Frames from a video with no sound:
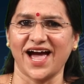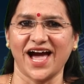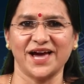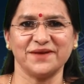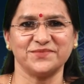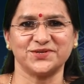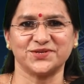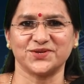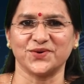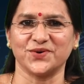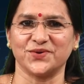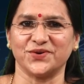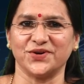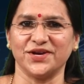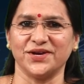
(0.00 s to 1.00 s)
I am
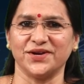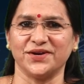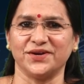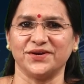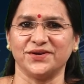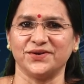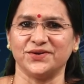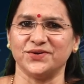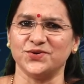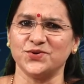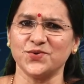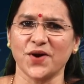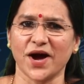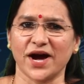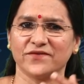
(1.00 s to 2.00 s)
sure
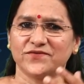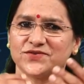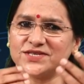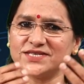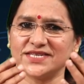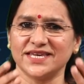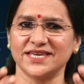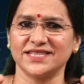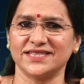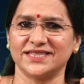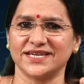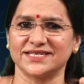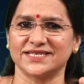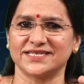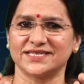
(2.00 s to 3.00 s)
you have seen
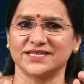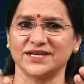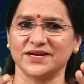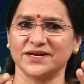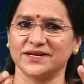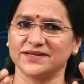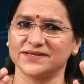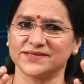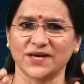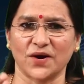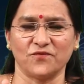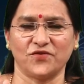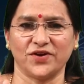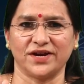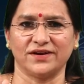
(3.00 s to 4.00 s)
this
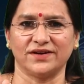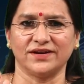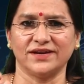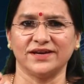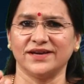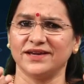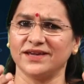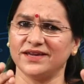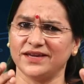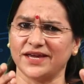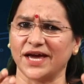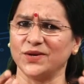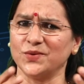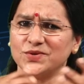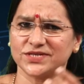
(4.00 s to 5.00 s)
somewhere.
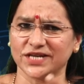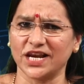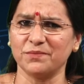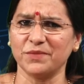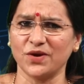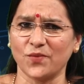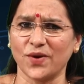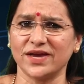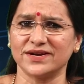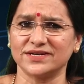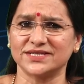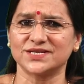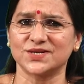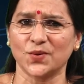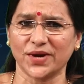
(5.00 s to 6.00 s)
Can you tell me where
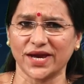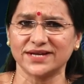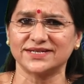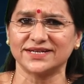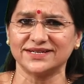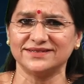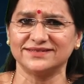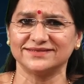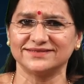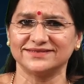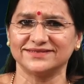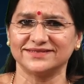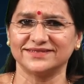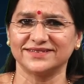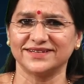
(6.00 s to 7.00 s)
it is located?
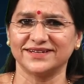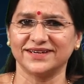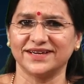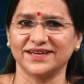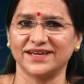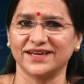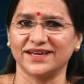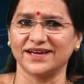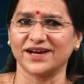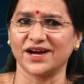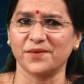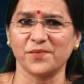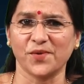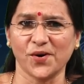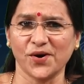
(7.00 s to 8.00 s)

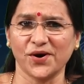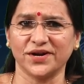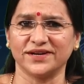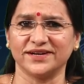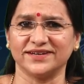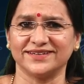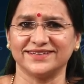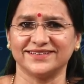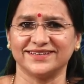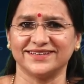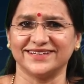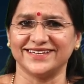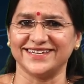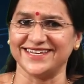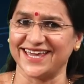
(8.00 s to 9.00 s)
Come on.
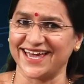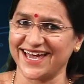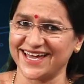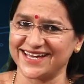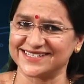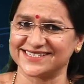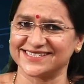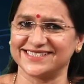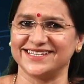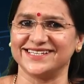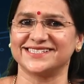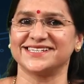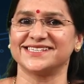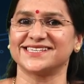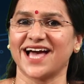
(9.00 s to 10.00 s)
Yes,
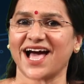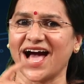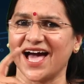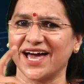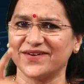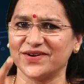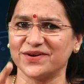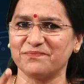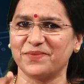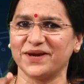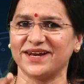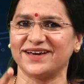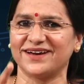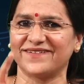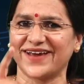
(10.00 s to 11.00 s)
this is Iron
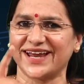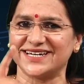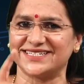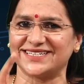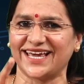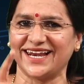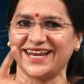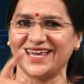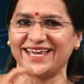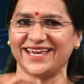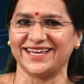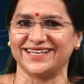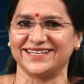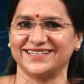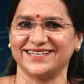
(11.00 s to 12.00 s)
Pillar at Delhi,